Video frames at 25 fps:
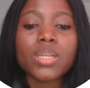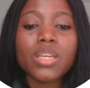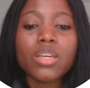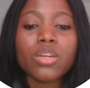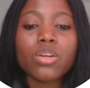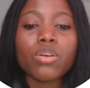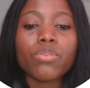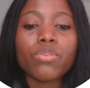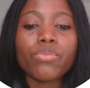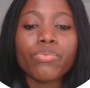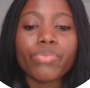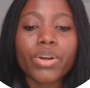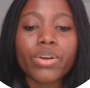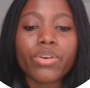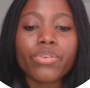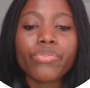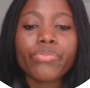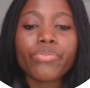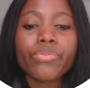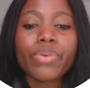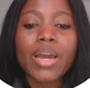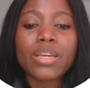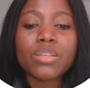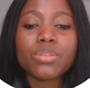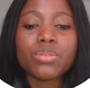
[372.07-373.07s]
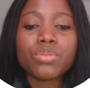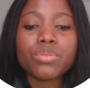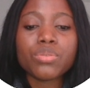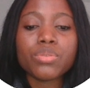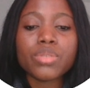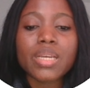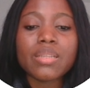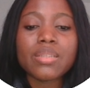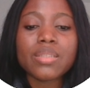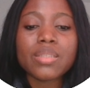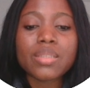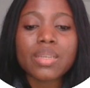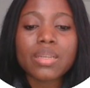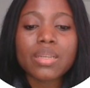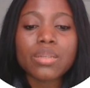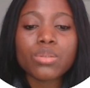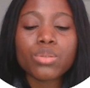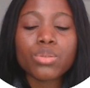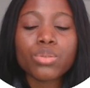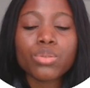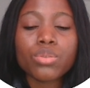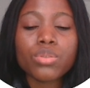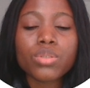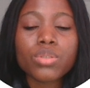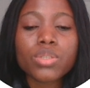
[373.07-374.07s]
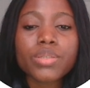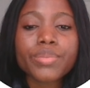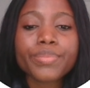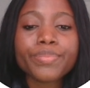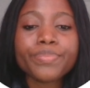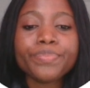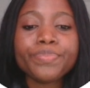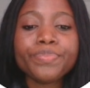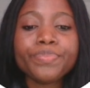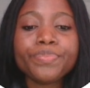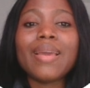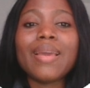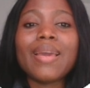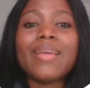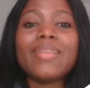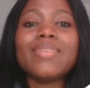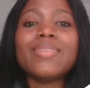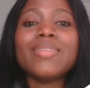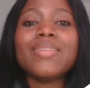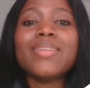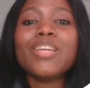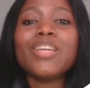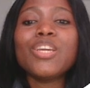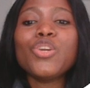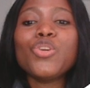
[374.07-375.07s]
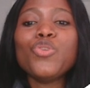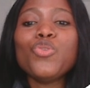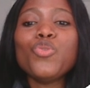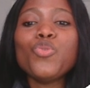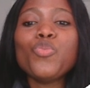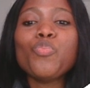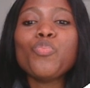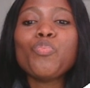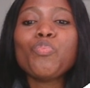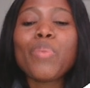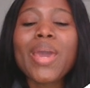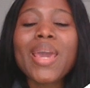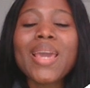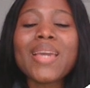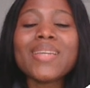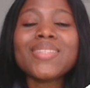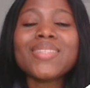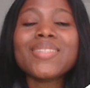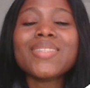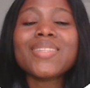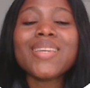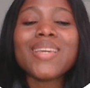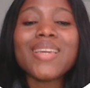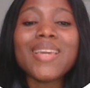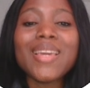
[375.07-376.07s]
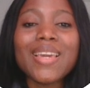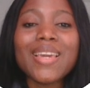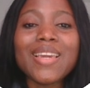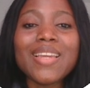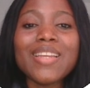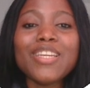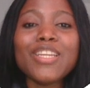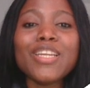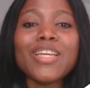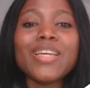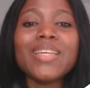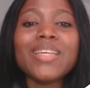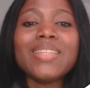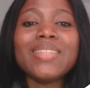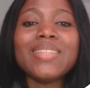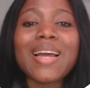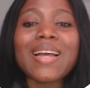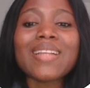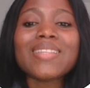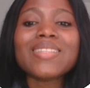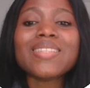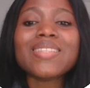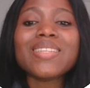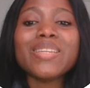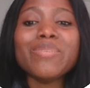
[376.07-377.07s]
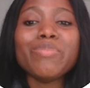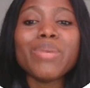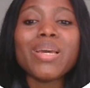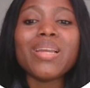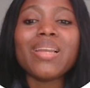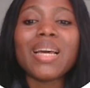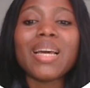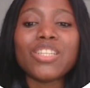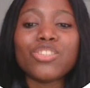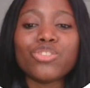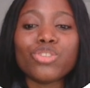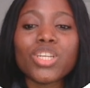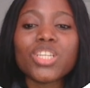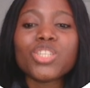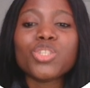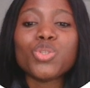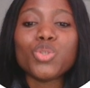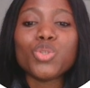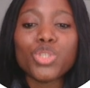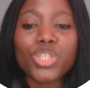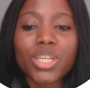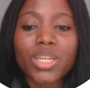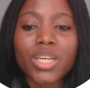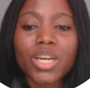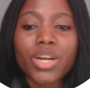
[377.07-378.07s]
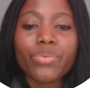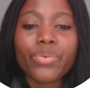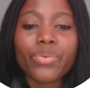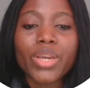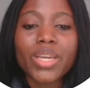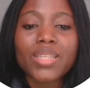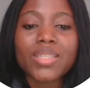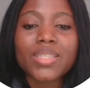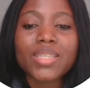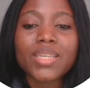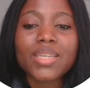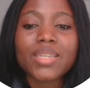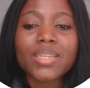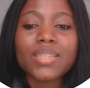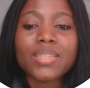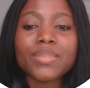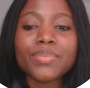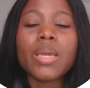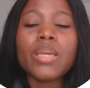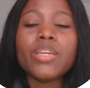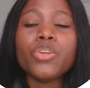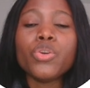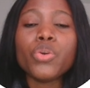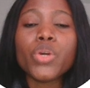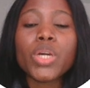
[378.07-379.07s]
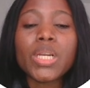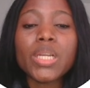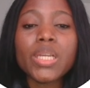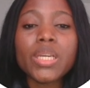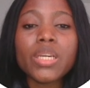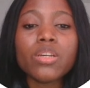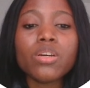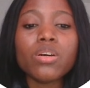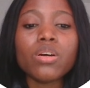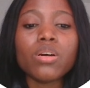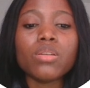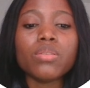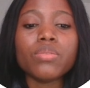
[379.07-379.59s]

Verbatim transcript: Click on verify student status, then you paste in that email address you generated, then you click